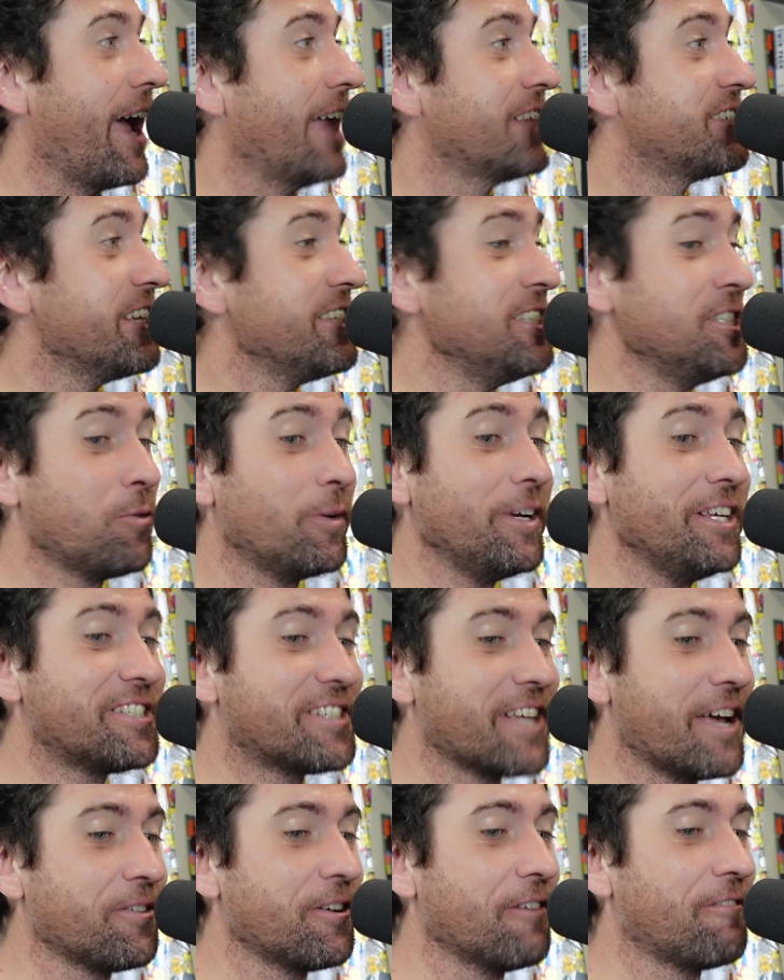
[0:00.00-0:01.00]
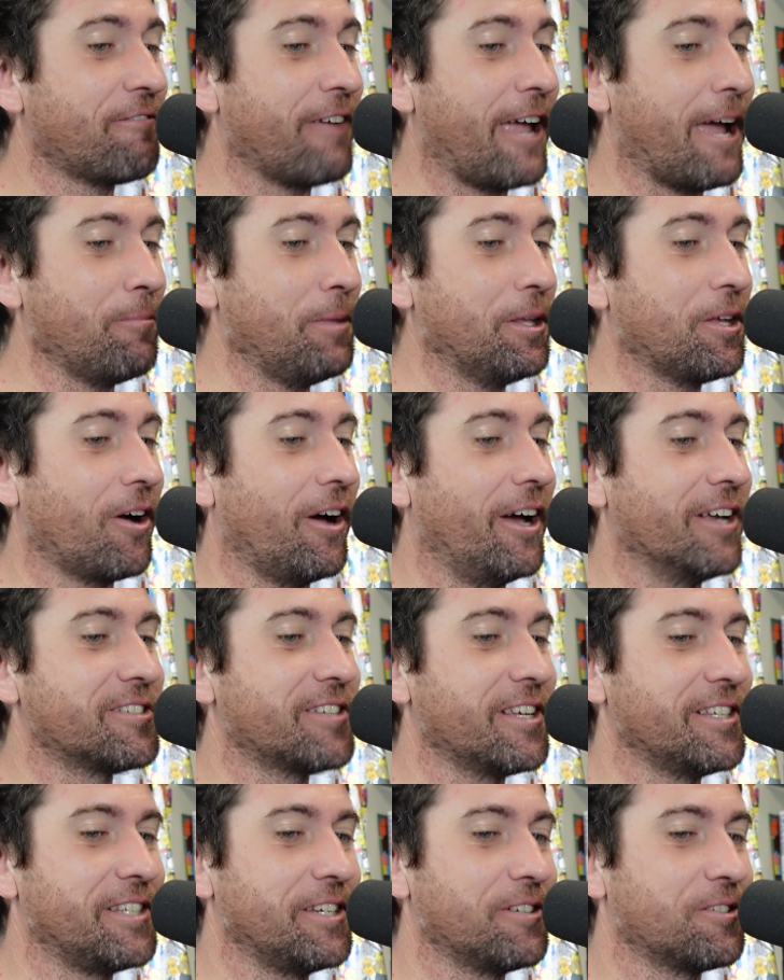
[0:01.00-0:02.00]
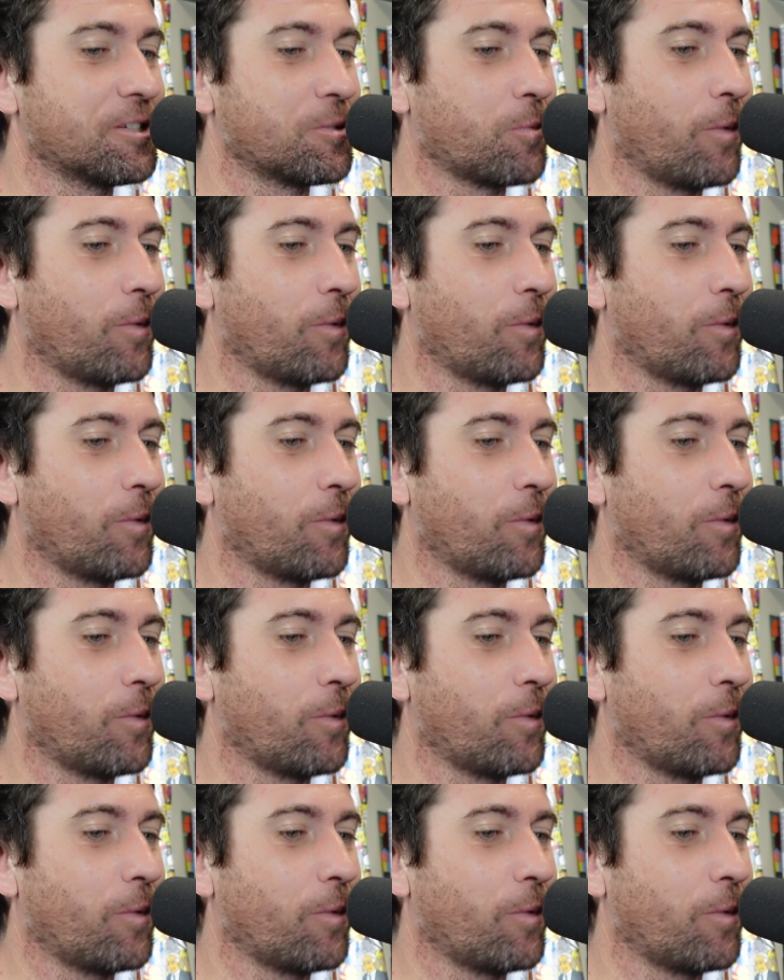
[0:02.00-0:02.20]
And season 27 of Family Guy, it says here as